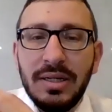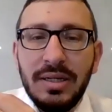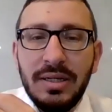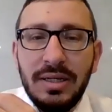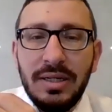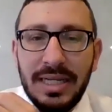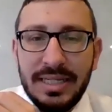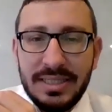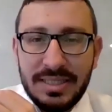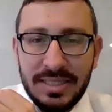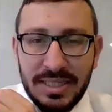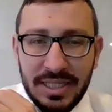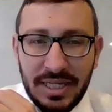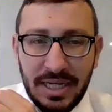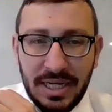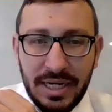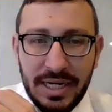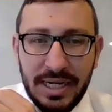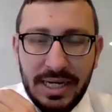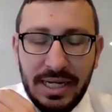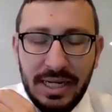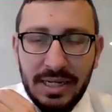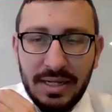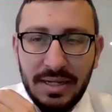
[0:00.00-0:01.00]
into the
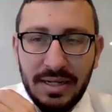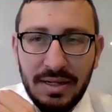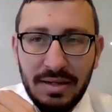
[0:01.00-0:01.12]
honey